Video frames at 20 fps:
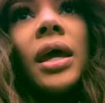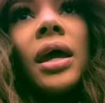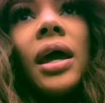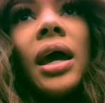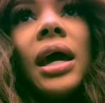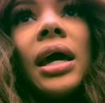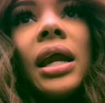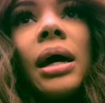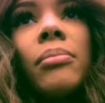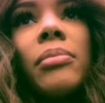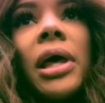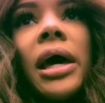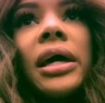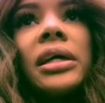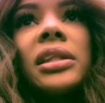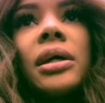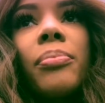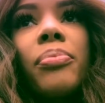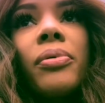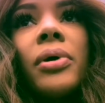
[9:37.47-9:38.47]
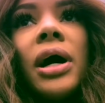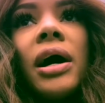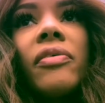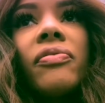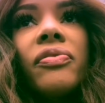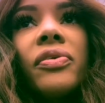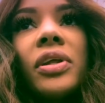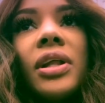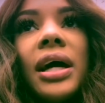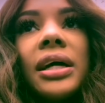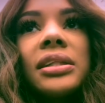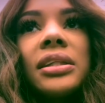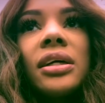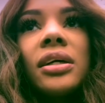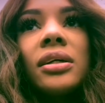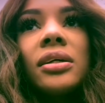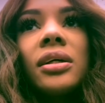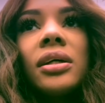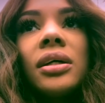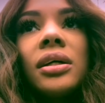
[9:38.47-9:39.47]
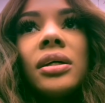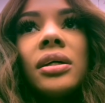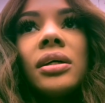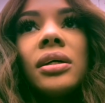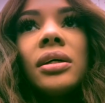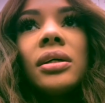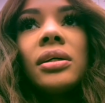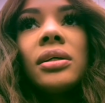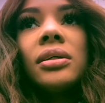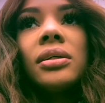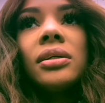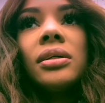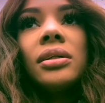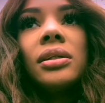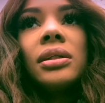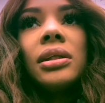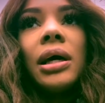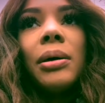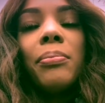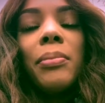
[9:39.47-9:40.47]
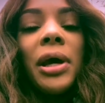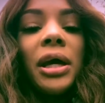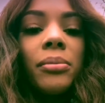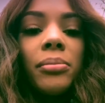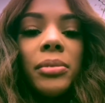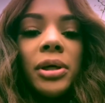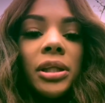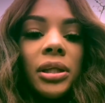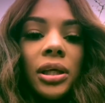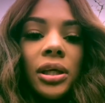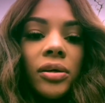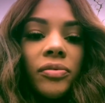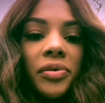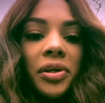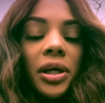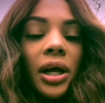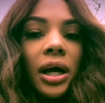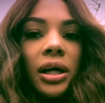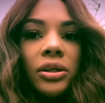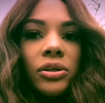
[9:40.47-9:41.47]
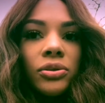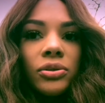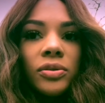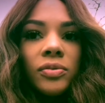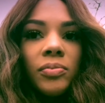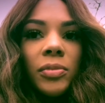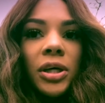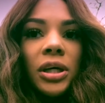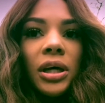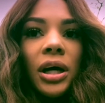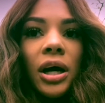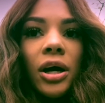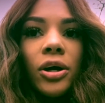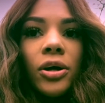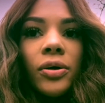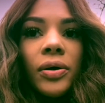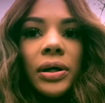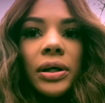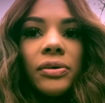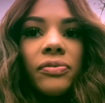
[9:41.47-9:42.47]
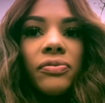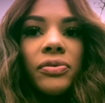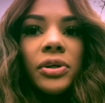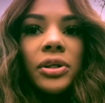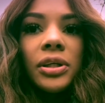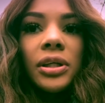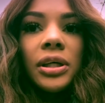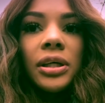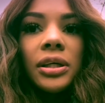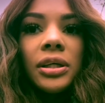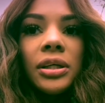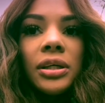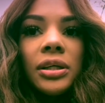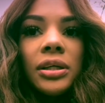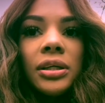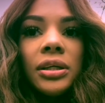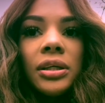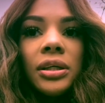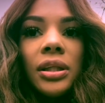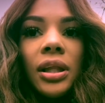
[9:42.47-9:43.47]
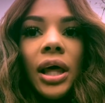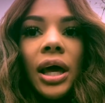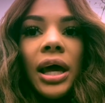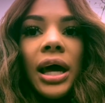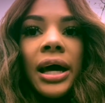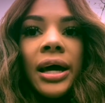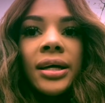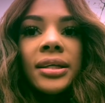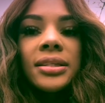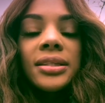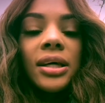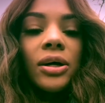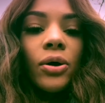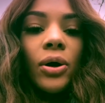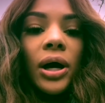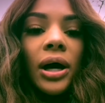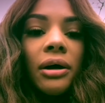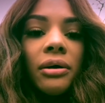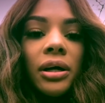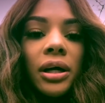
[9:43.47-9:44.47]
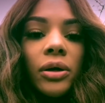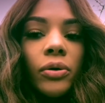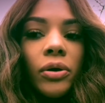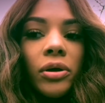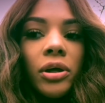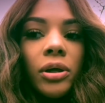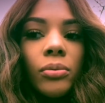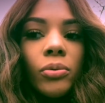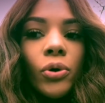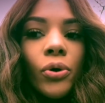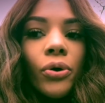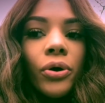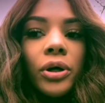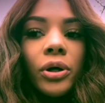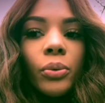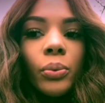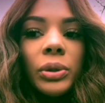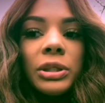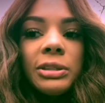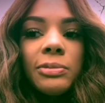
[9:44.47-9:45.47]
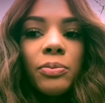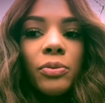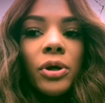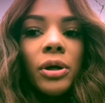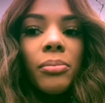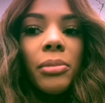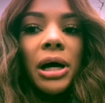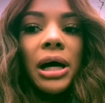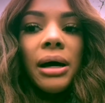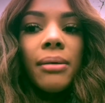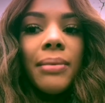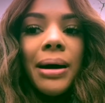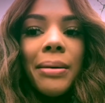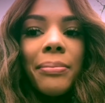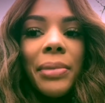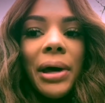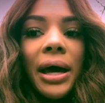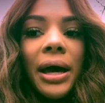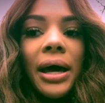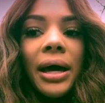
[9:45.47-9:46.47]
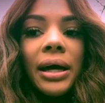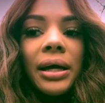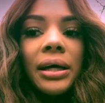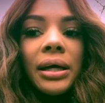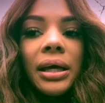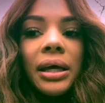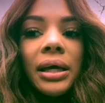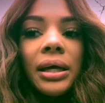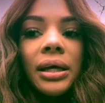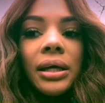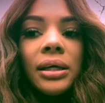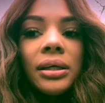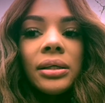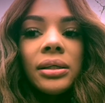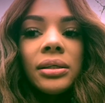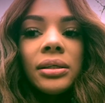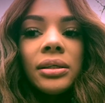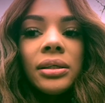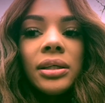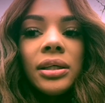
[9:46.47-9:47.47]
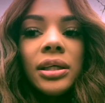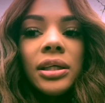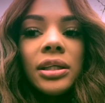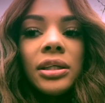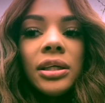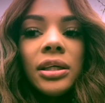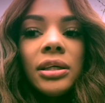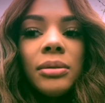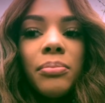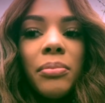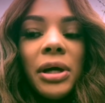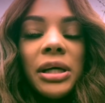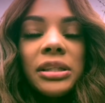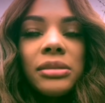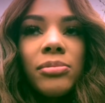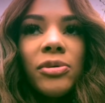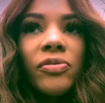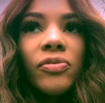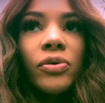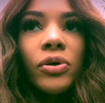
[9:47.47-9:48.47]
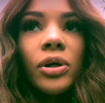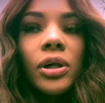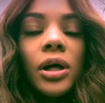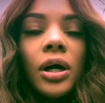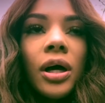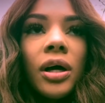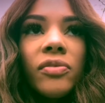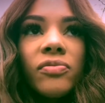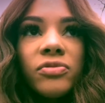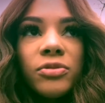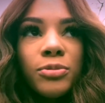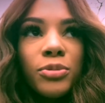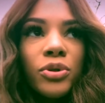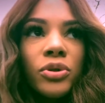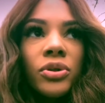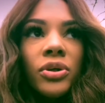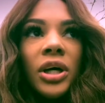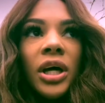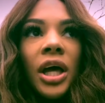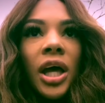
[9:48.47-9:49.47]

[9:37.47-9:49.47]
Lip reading: And I'm like, I feel like they're gonna make me leave and not use me. I already feel it. Like, I can tell how they keep going and whispering behind my back, and it makes me feel uncomfortable.